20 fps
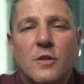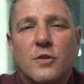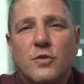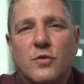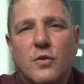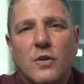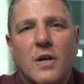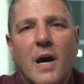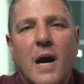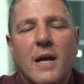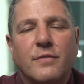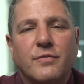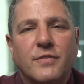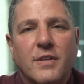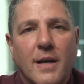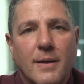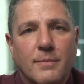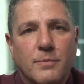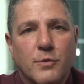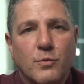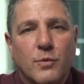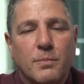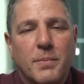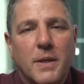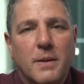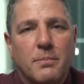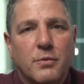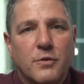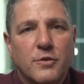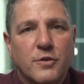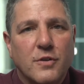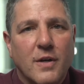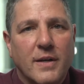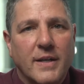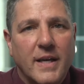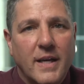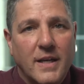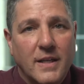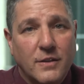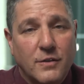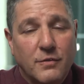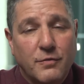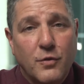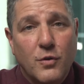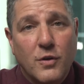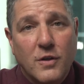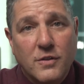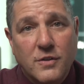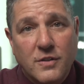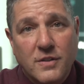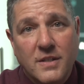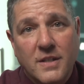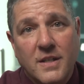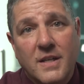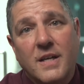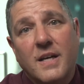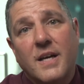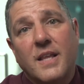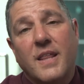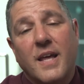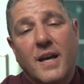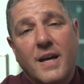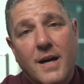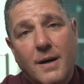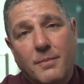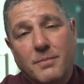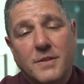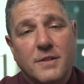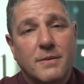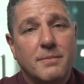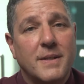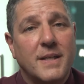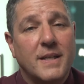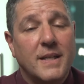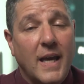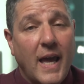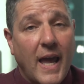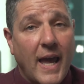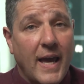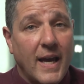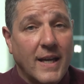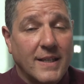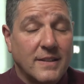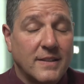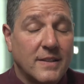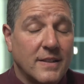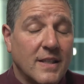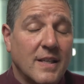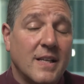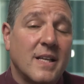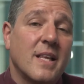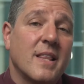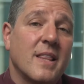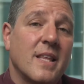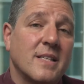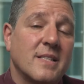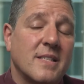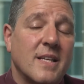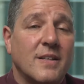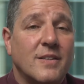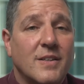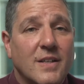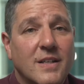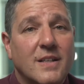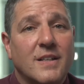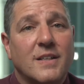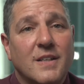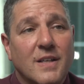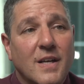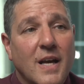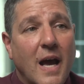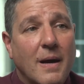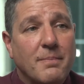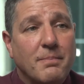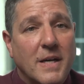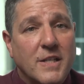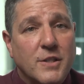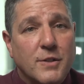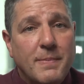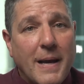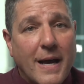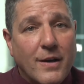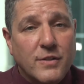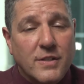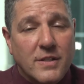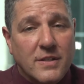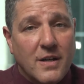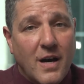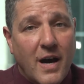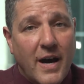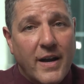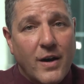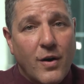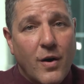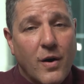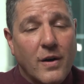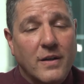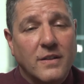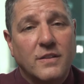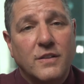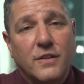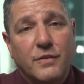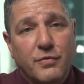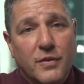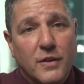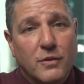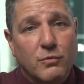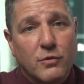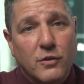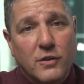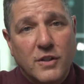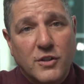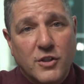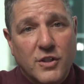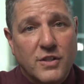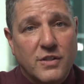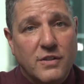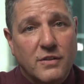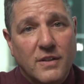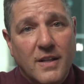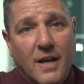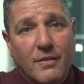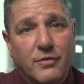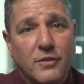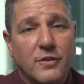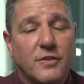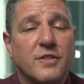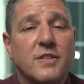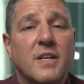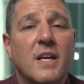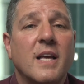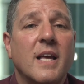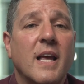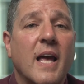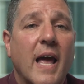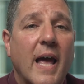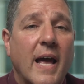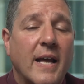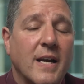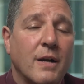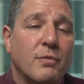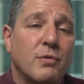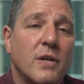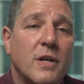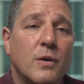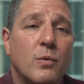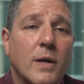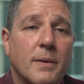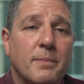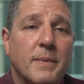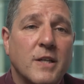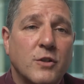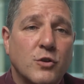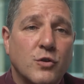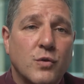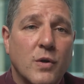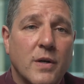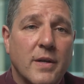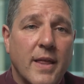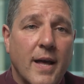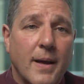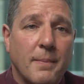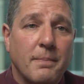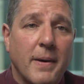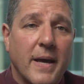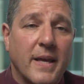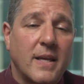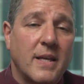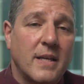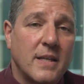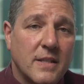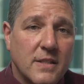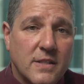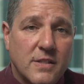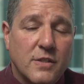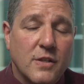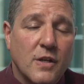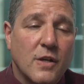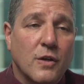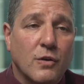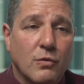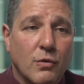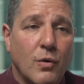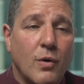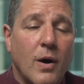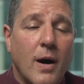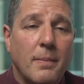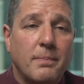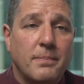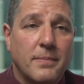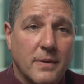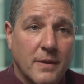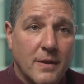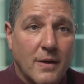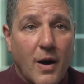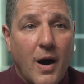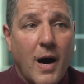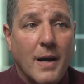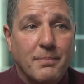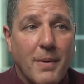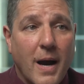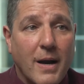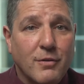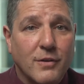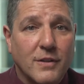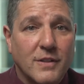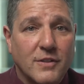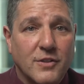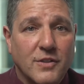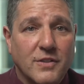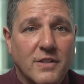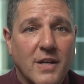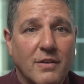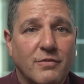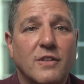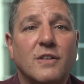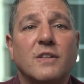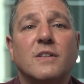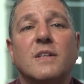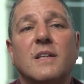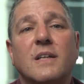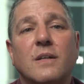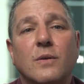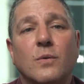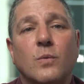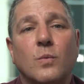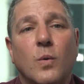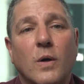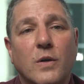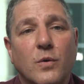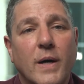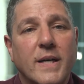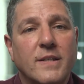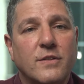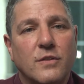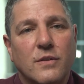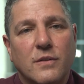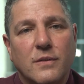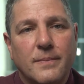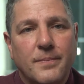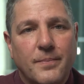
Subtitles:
So a lot of times when people start getting divorced, they come to me and they say, look, my spouse and I are on different religious levels, and I really want to make sure that my kids grow up on my religious level. What do I do?